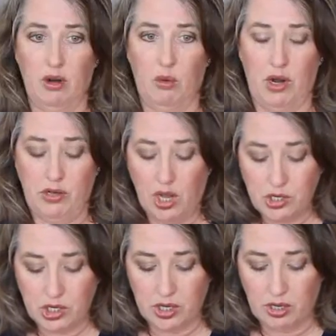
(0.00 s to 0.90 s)
to want to
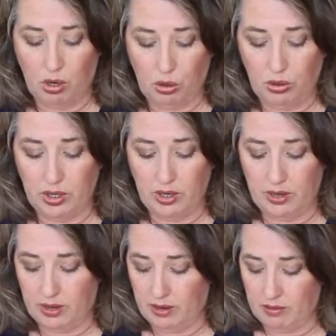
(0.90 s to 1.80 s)
touch it and hold
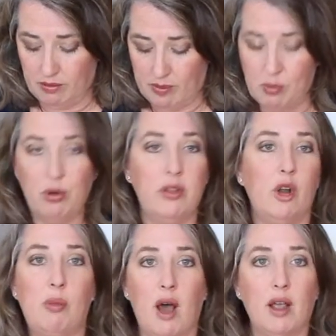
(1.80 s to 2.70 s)
it and maybe put it in
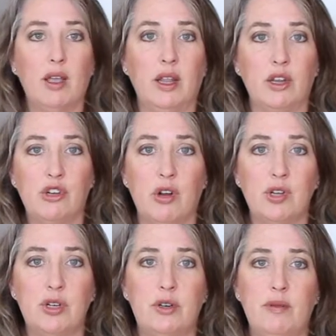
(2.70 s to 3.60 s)
their pocket like a
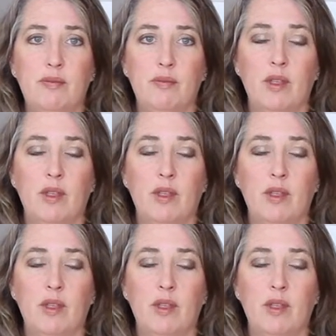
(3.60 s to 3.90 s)
treasure.